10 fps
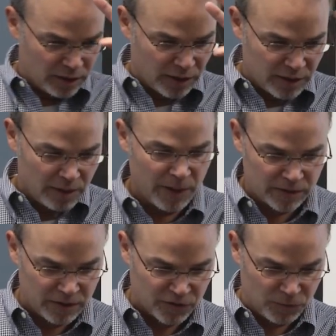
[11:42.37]
and I think
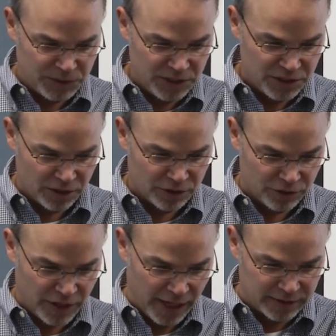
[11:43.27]
about this from teaching
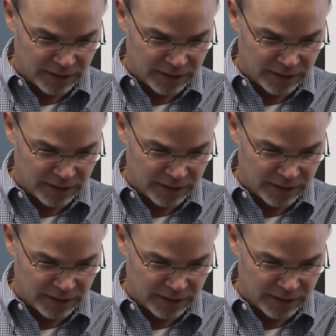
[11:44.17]
undergrads.